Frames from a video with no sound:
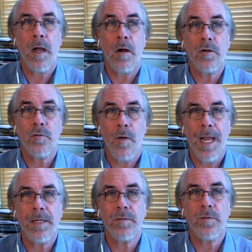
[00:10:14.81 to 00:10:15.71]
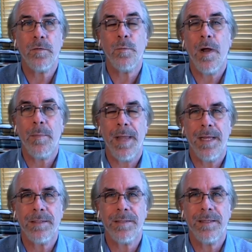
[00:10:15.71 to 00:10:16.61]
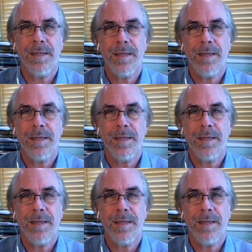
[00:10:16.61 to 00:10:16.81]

are trying to do our best